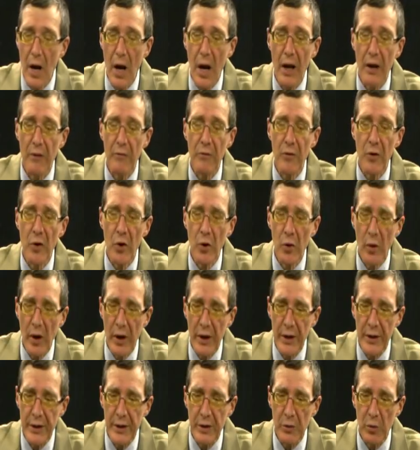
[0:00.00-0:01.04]
I have no
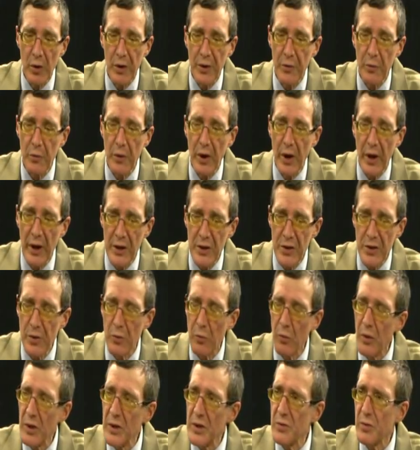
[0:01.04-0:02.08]
idea what the
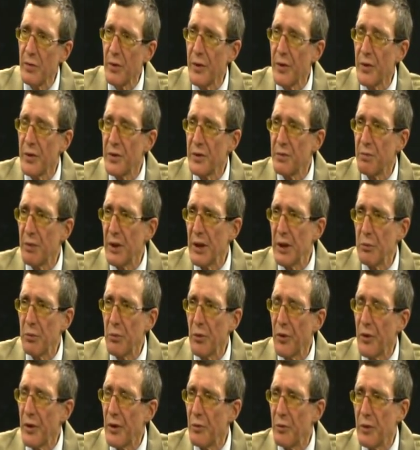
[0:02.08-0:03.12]
relation was with those
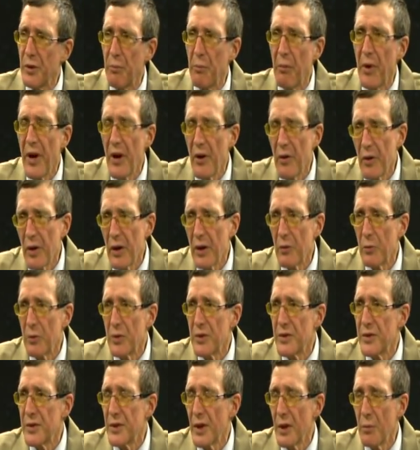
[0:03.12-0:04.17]
people. There were, apparently
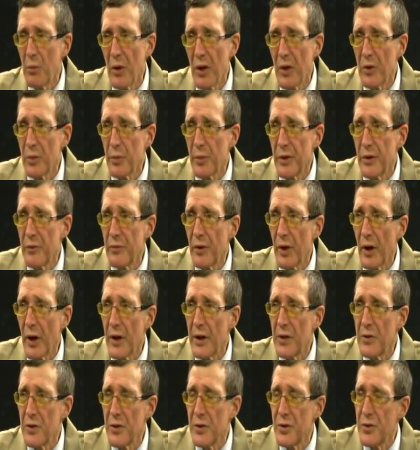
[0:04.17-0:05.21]
was some little bit of
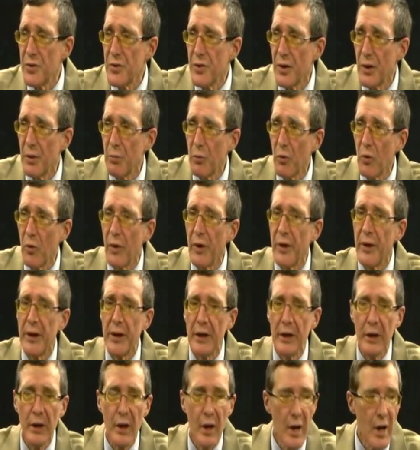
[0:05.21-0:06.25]
relationship or
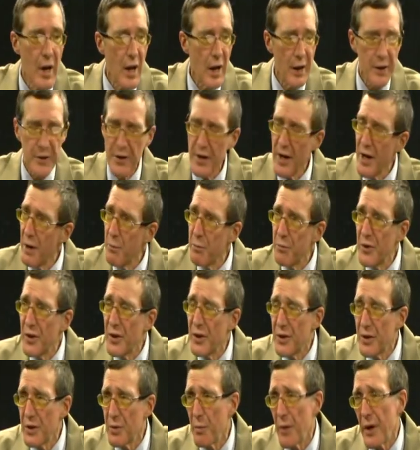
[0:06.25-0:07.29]
the attempt
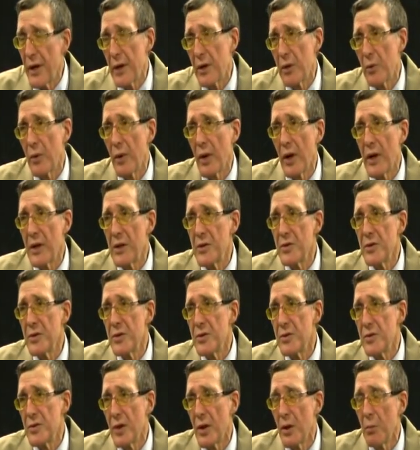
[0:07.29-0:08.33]
to make a
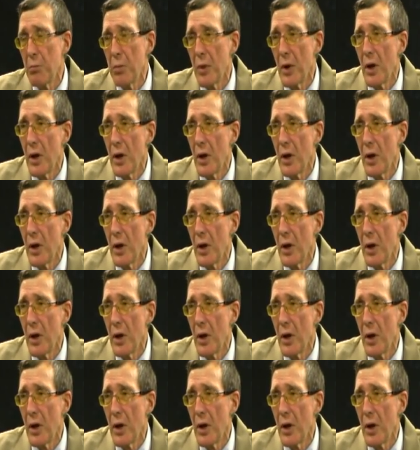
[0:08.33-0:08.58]
relationship.